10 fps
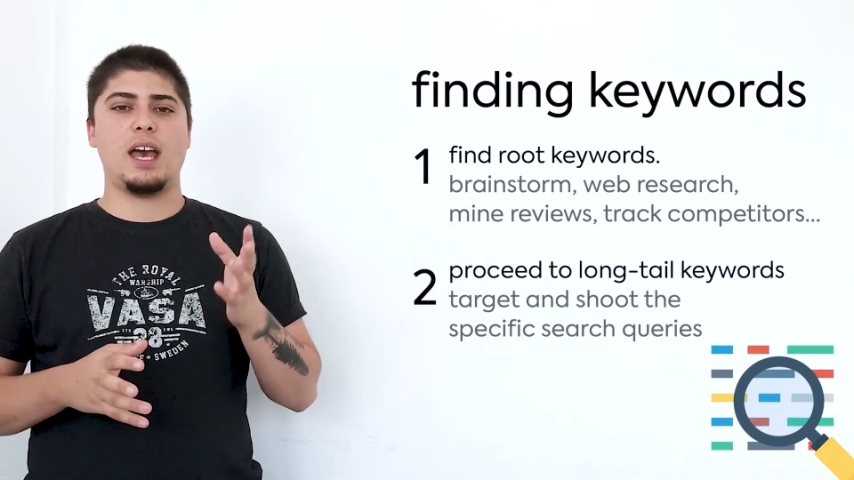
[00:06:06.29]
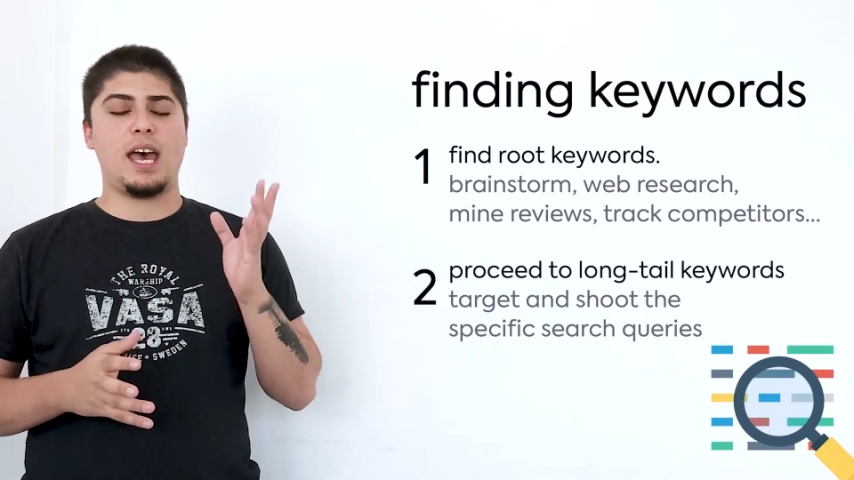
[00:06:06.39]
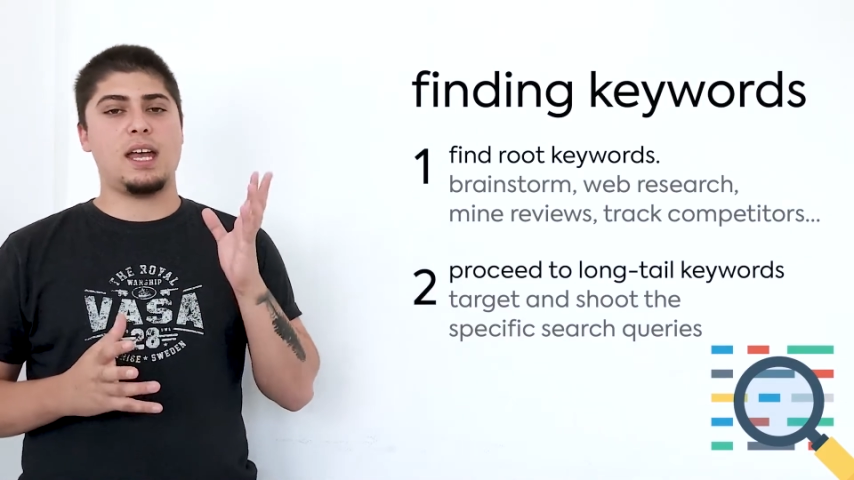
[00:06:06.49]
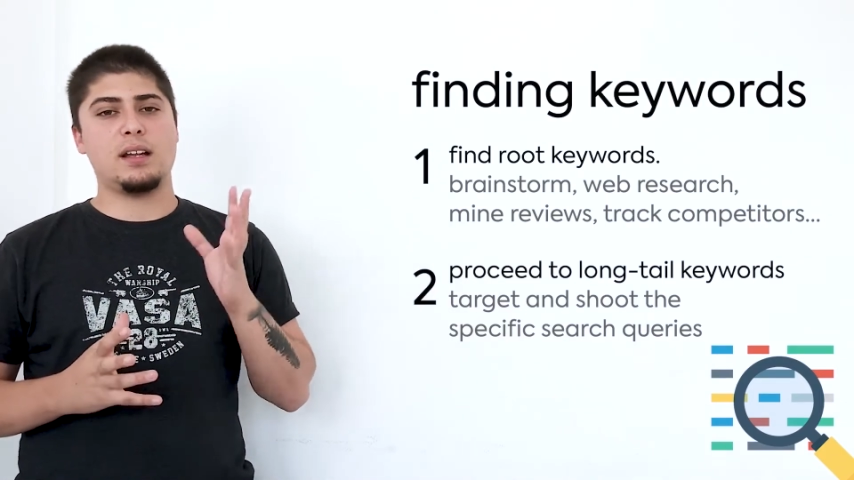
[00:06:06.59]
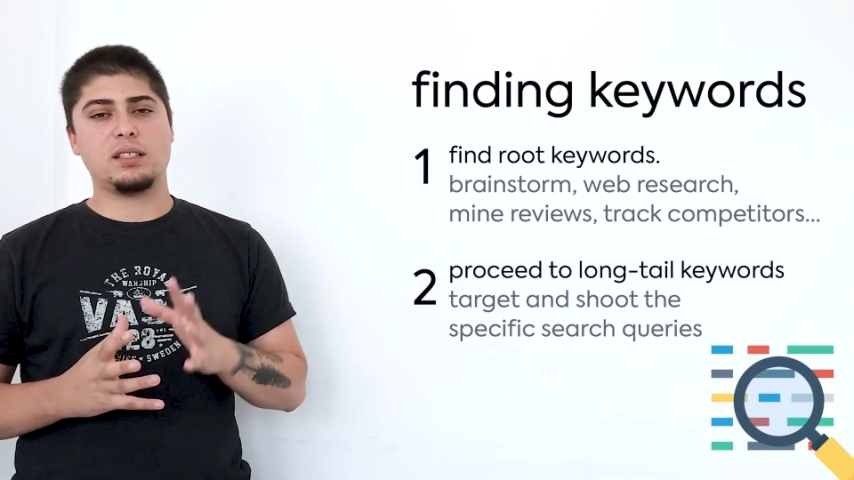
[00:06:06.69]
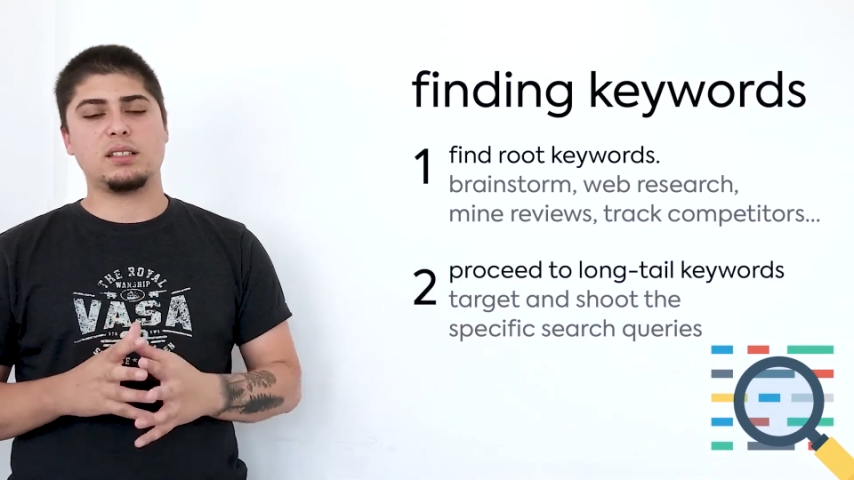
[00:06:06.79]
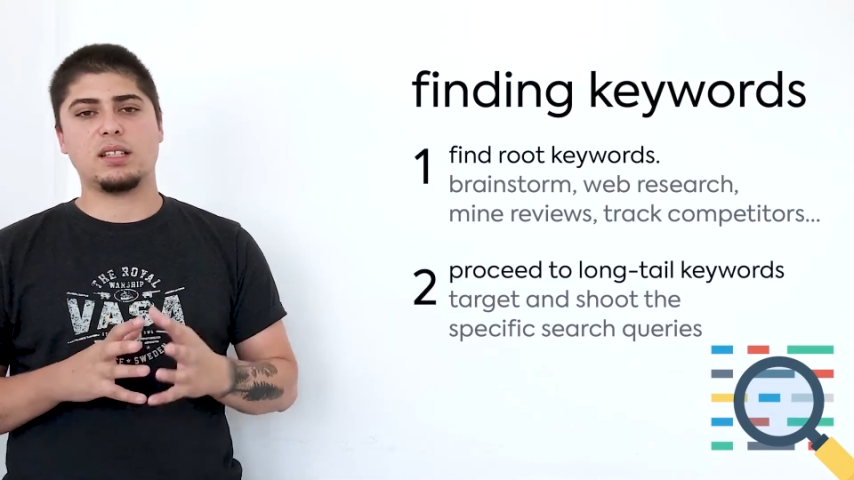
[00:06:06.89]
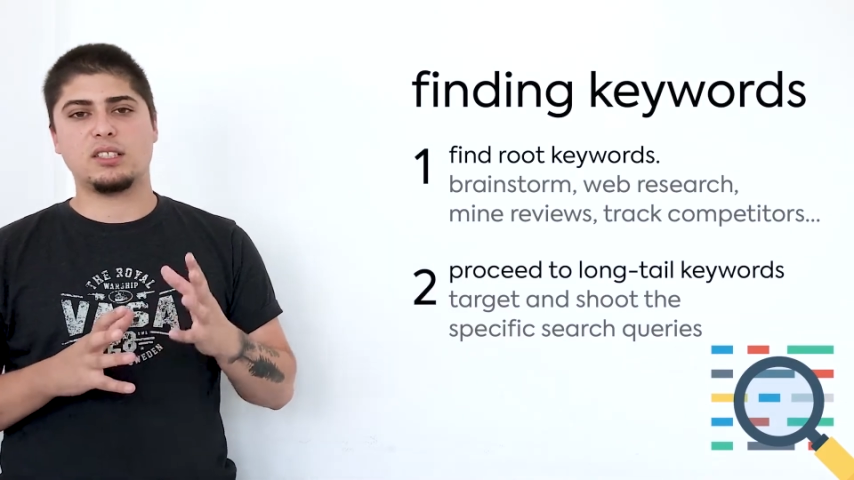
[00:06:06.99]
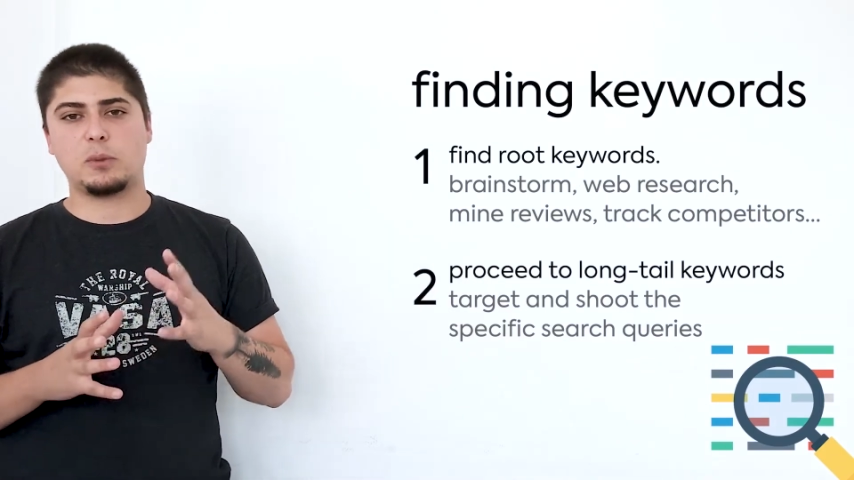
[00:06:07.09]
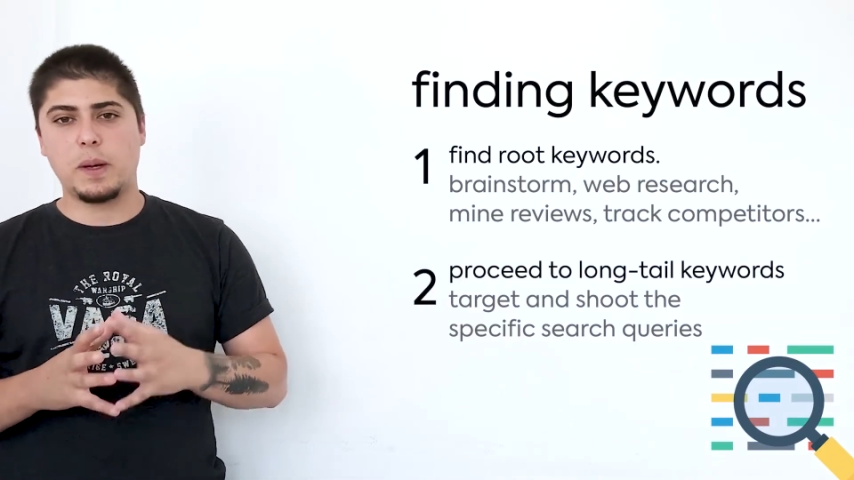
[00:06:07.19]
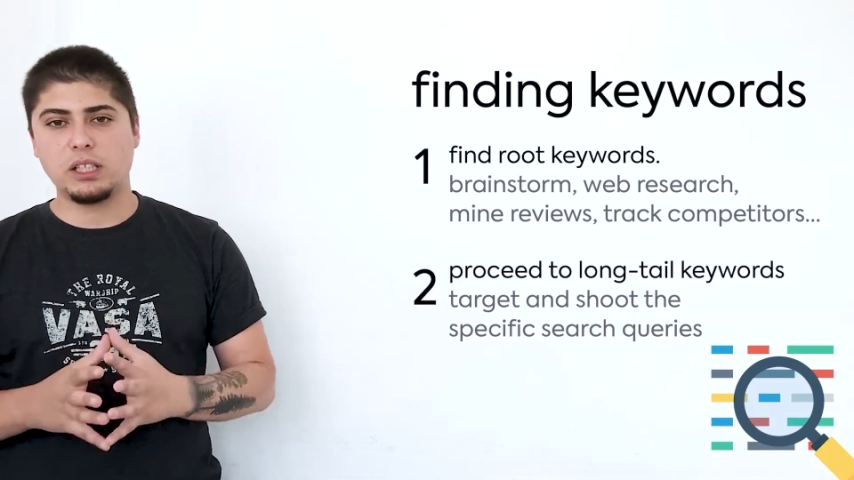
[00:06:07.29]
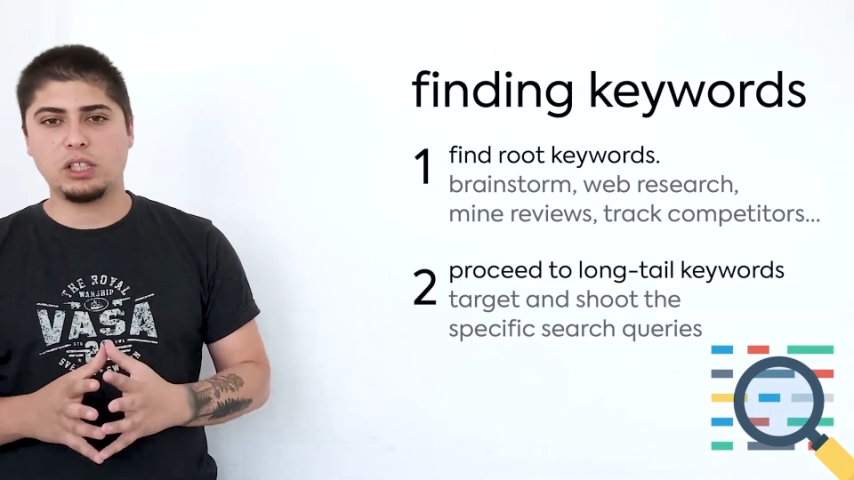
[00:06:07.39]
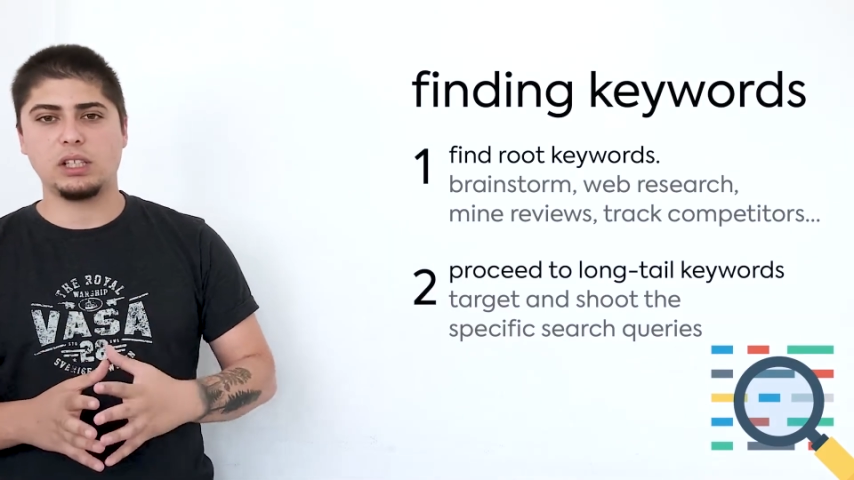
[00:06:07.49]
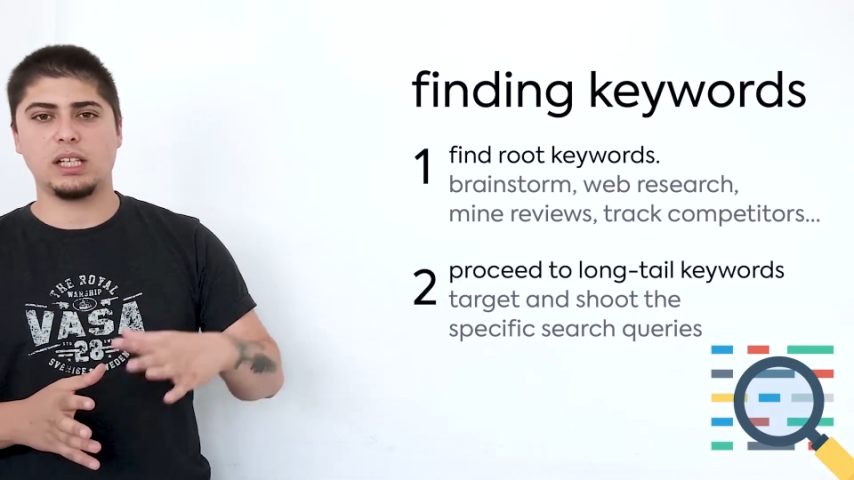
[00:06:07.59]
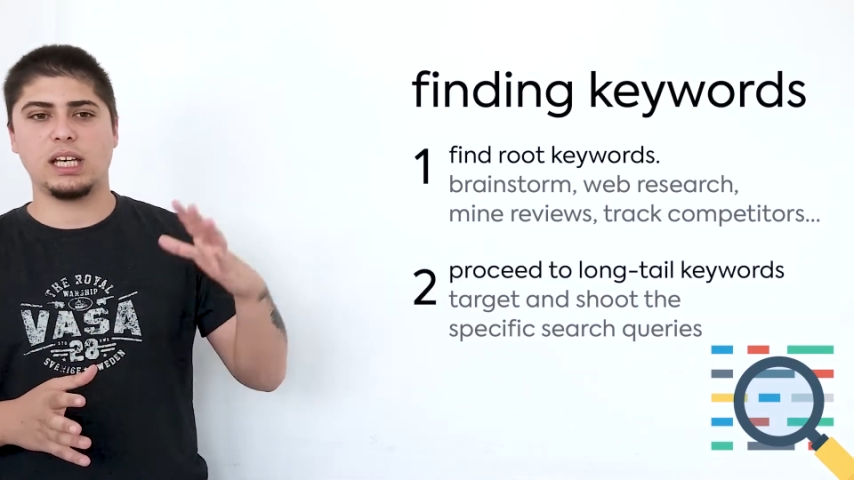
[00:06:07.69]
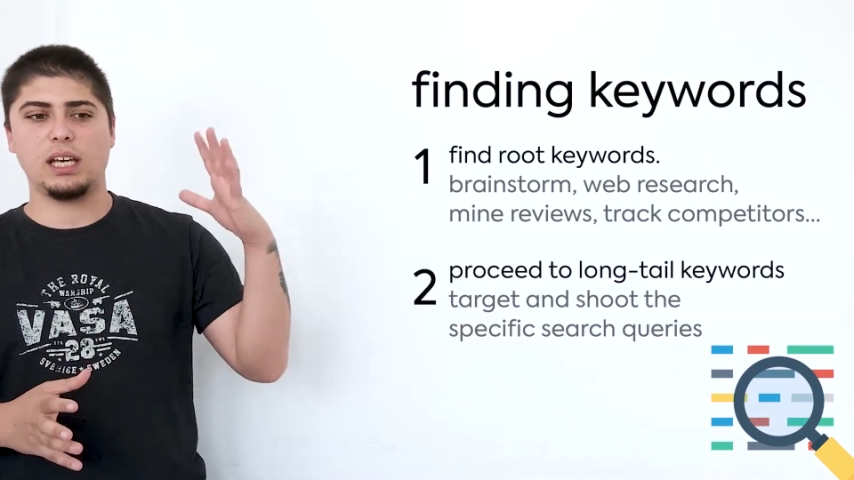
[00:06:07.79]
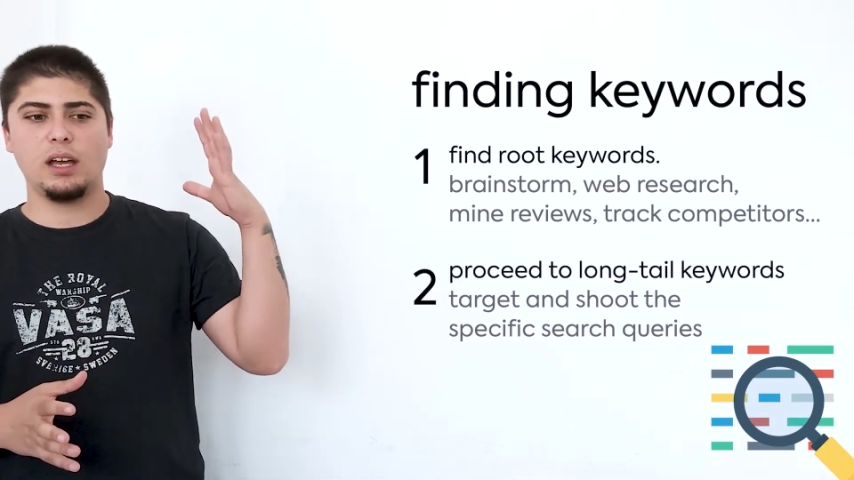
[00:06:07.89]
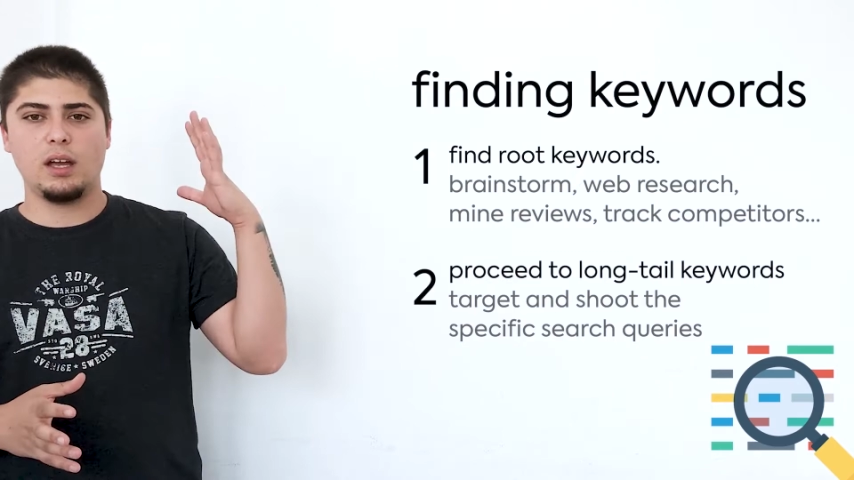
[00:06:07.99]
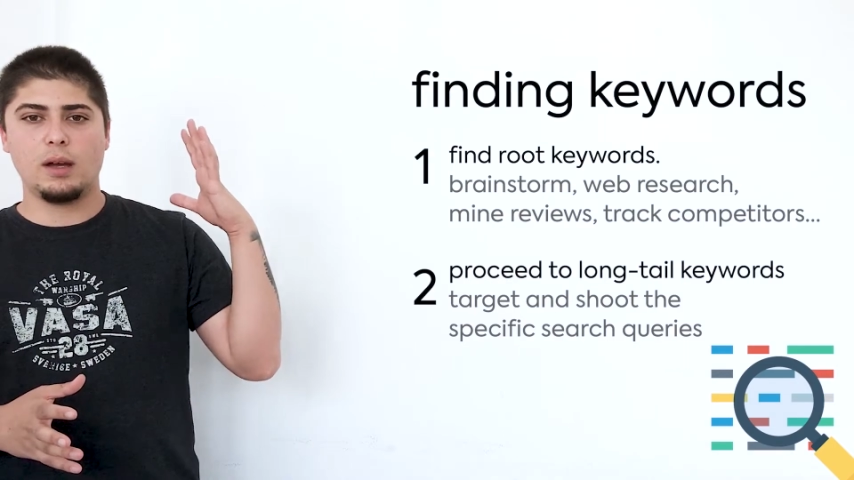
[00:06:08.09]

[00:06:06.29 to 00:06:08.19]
And this is especially